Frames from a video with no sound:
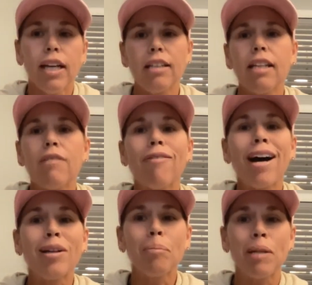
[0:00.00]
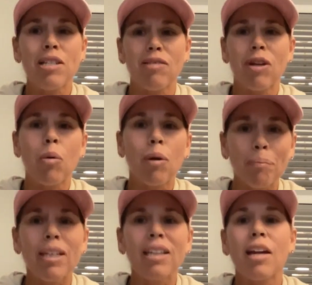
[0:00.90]
And then the final piece of
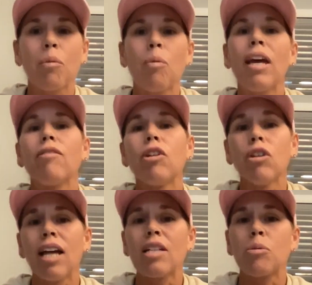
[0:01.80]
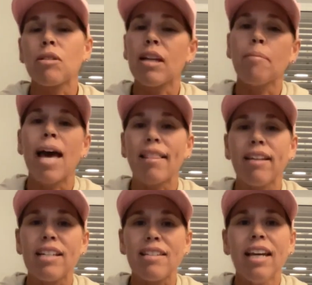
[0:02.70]
equipment that we have utilized with some
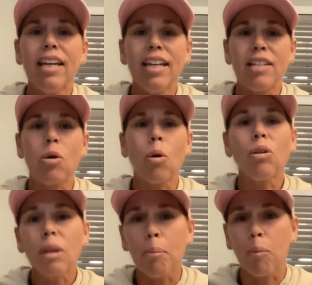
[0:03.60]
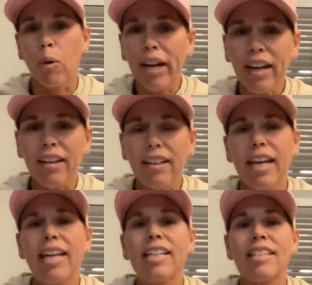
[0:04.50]
athletes, it's called the brick.
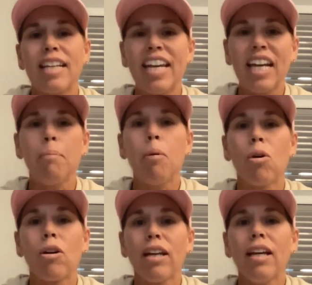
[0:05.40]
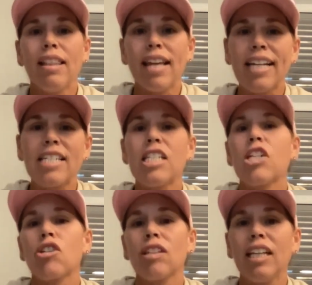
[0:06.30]
And it's a kickboard that is
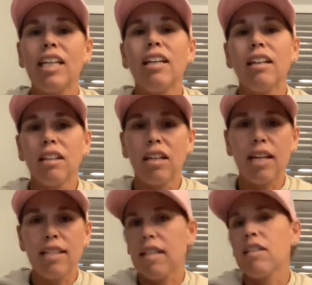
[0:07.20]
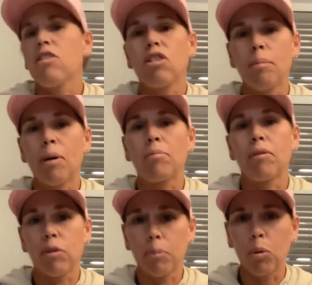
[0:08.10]
literally, it sinks to the bottom
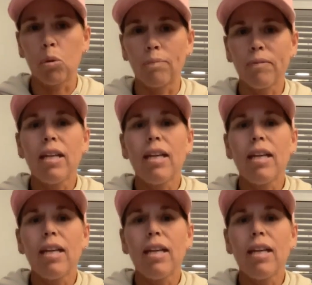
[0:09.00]
of the pool.